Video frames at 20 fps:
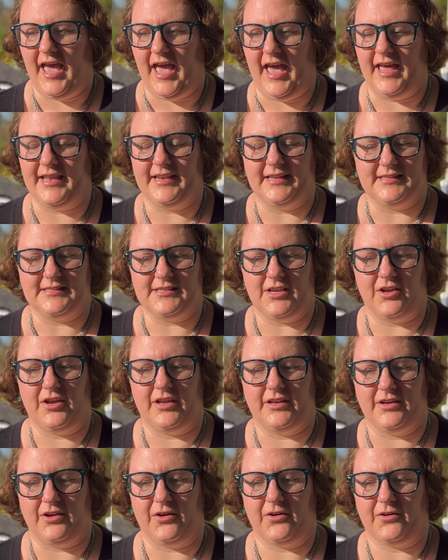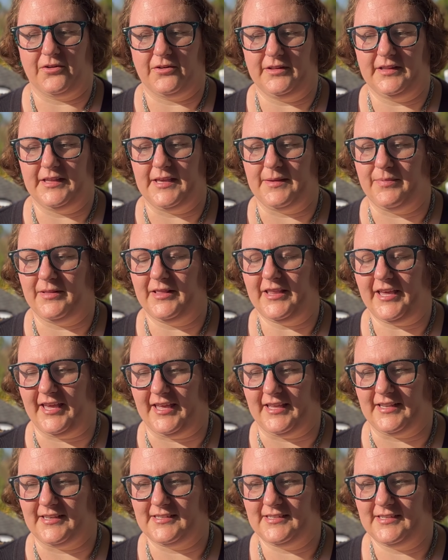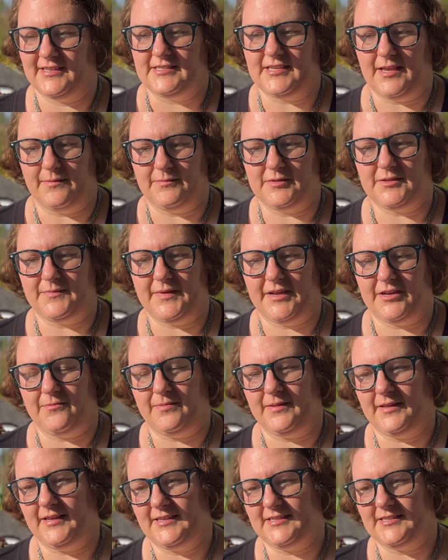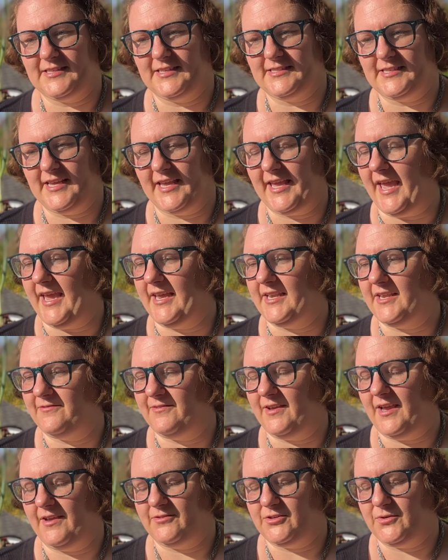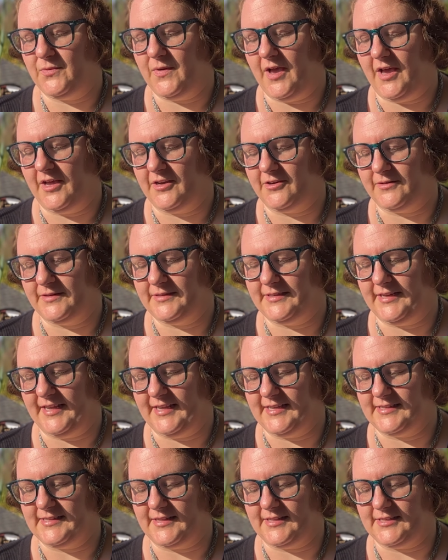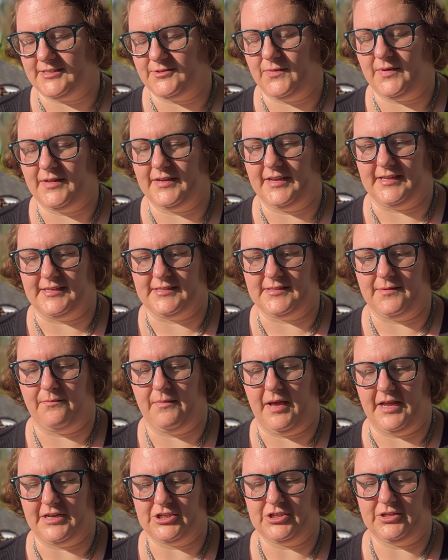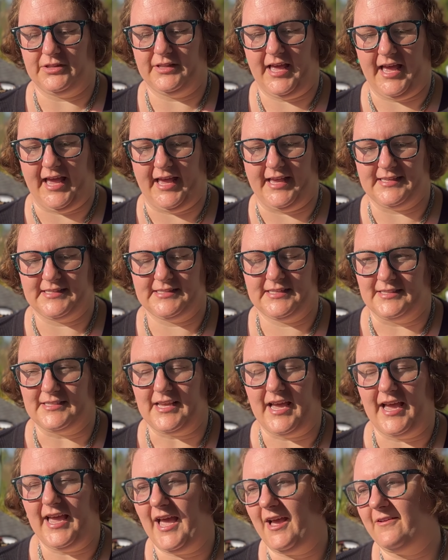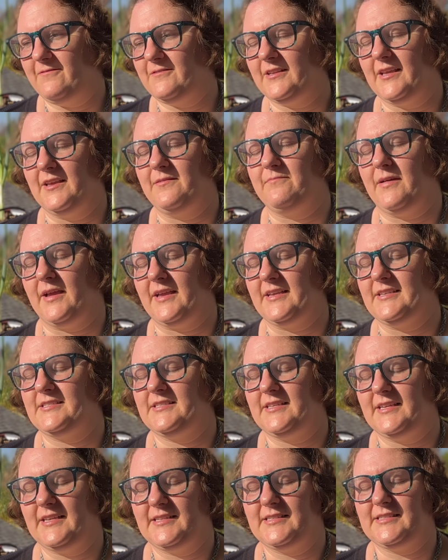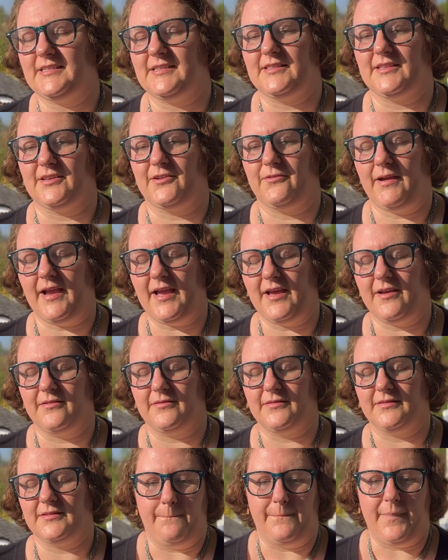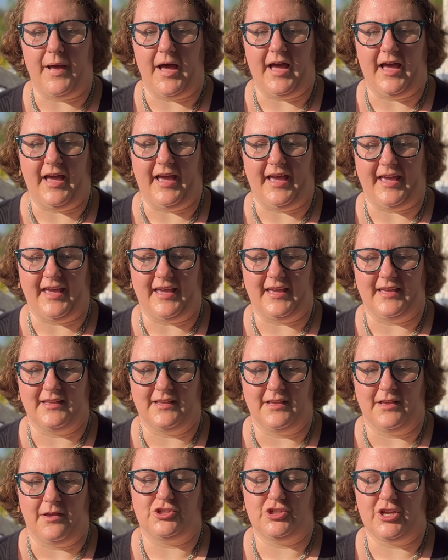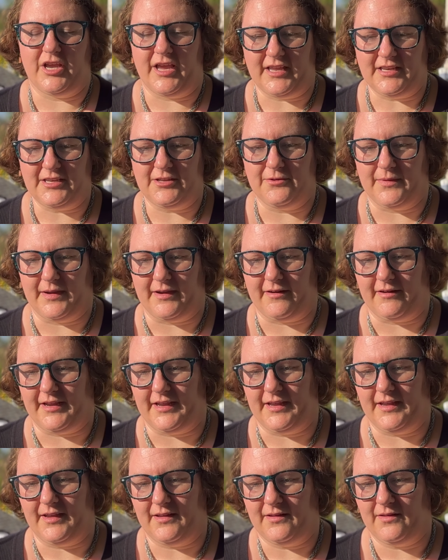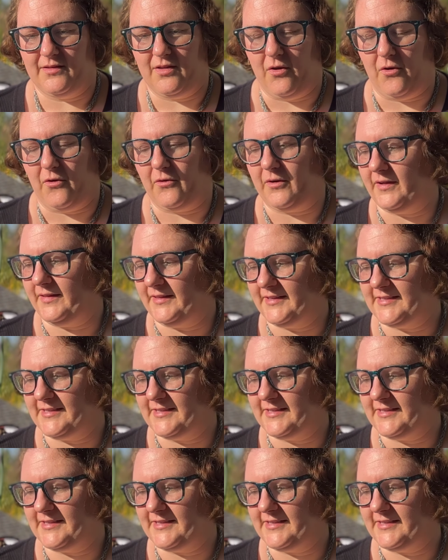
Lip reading: and it's an early plant. Some tomato plants can take 85 to 100 days. This one is much less, since I have to get my seeds in the ground by January, or at